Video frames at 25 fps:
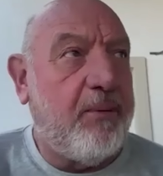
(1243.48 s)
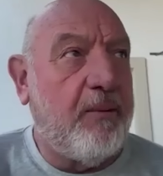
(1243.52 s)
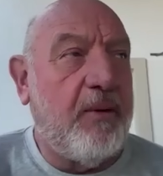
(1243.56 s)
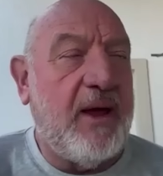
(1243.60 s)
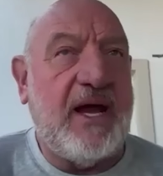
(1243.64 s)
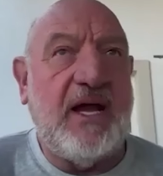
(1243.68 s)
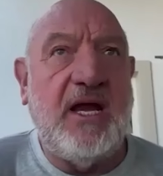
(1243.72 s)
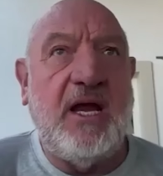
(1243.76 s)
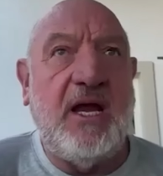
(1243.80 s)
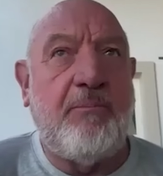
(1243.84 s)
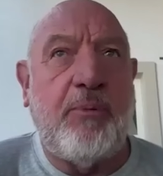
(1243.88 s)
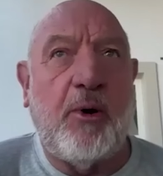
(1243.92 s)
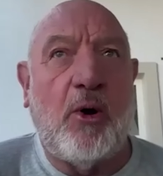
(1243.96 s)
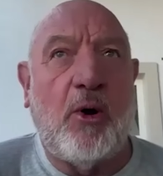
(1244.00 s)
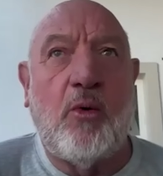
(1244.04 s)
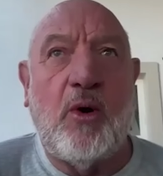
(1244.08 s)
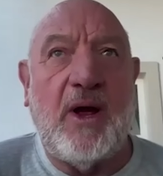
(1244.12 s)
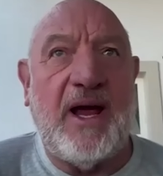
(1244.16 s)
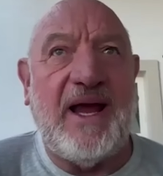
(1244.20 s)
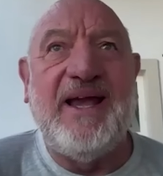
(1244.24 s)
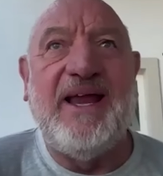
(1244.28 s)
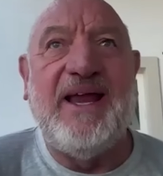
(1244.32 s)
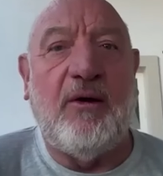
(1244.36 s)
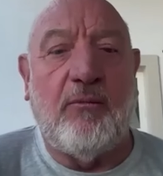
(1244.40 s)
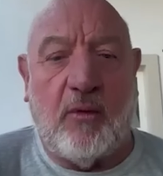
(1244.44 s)
any pool
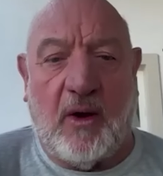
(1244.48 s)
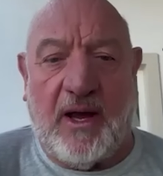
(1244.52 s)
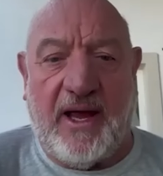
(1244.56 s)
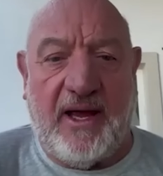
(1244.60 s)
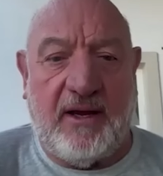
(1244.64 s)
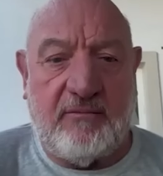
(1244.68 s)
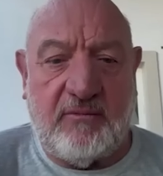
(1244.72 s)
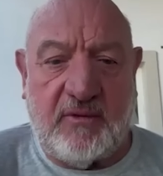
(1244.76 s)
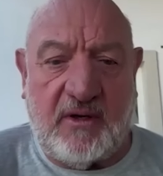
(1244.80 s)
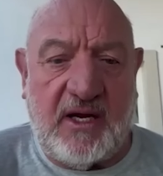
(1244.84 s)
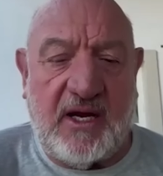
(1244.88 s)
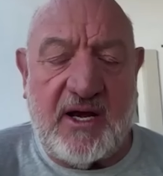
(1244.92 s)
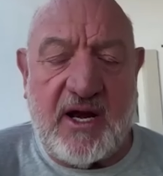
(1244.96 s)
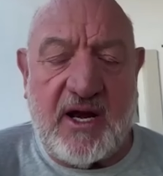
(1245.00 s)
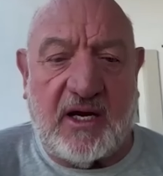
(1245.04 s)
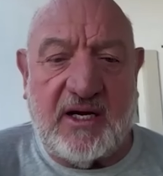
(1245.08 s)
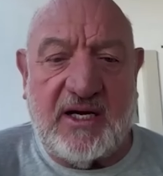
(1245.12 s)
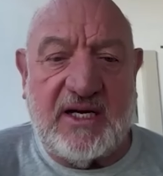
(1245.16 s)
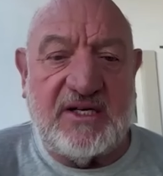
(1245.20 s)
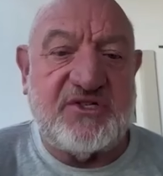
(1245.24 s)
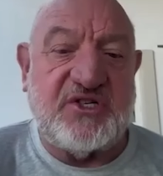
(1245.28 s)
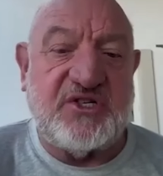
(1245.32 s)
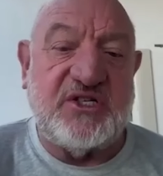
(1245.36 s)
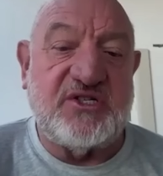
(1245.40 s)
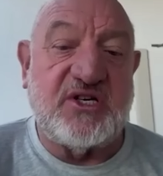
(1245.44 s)
anywhere,
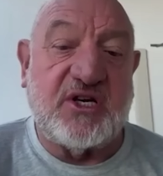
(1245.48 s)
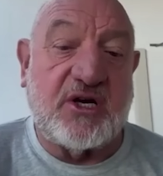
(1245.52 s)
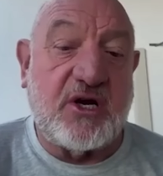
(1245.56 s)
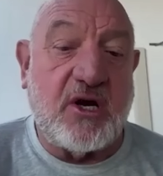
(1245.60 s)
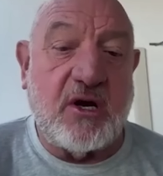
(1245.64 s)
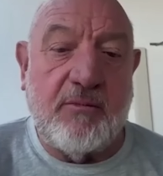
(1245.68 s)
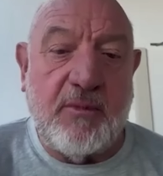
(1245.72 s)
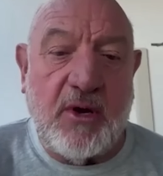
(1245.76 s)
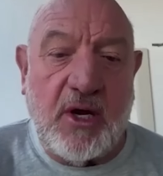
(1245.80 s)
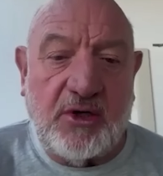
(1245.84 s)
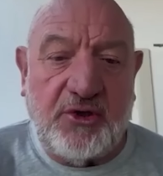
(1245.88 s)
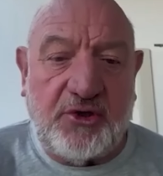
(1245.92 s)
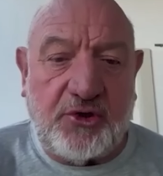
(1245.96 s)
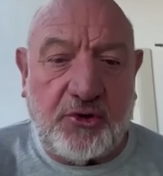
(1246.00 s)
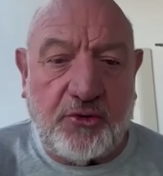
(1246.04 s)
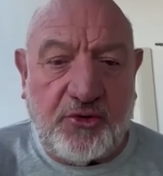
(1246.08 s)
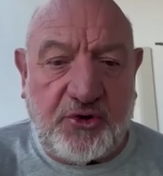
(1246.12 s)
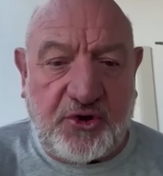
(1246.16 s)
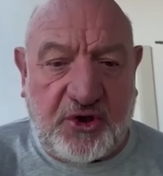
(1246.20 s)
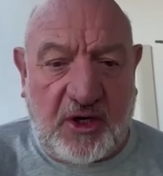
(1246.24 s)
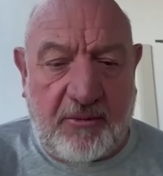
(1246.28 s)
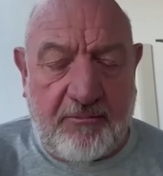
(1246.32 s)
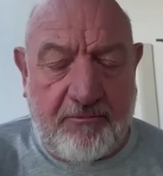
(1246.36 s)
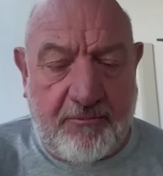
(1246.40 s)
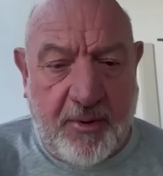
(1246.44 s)
unless it's a commercial
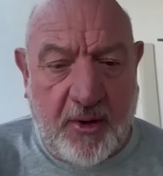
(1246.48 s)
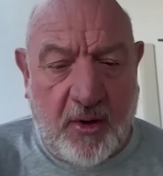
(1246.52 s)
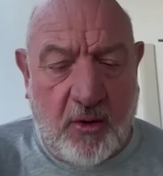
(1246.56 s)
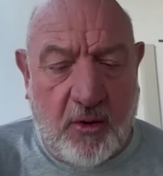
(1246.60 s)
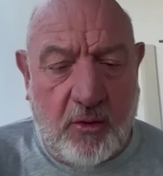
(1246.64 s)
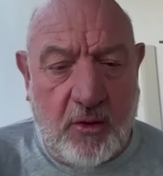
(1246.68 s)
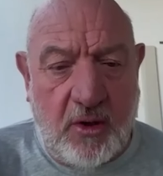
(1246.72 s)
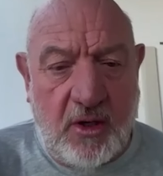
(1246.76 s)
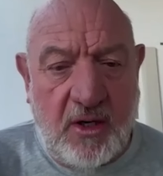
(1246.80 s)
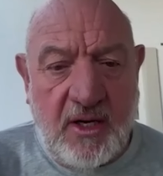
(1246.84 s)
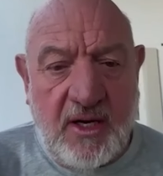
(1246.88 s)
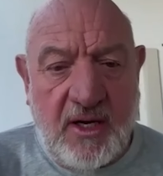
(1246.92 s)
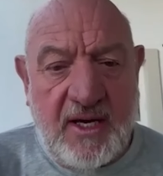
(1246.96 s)
ship pool.